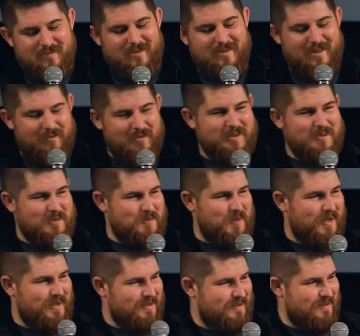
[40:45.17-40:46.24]
just give us some
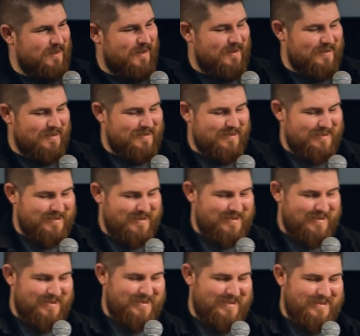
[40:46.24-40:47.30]
space, okay?
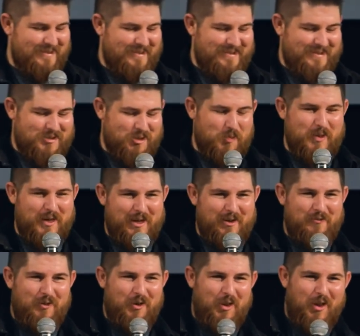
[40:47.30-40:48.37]
She'll be
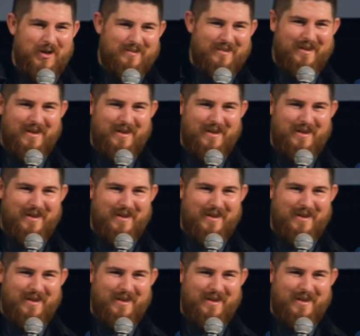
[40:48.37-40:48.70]
here for a long